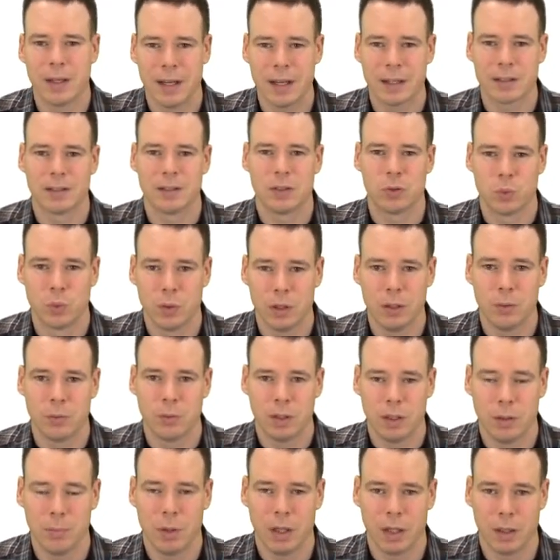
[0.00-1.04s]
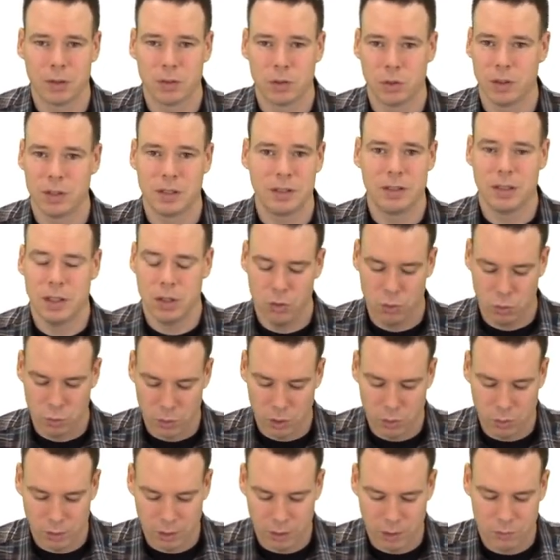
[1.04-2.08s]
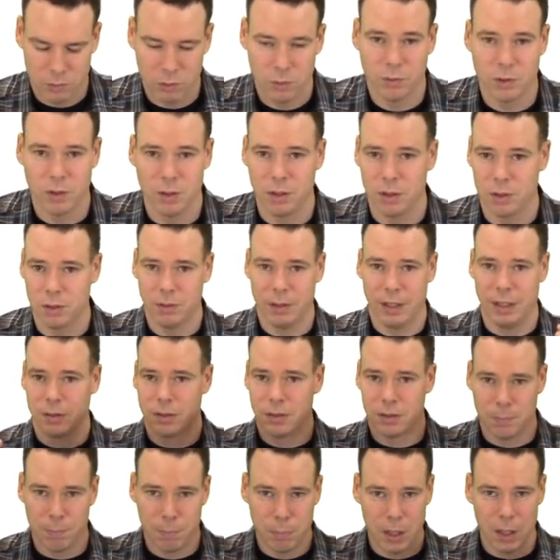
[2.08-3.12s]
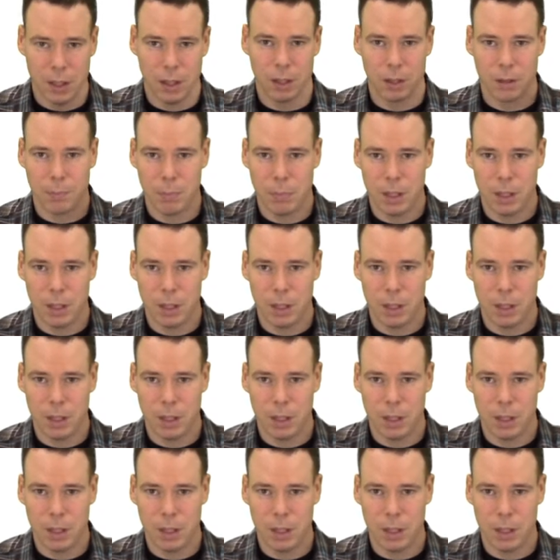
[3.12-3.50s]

X is really, really big. So this is huge. We're going off to infinity, so x is big,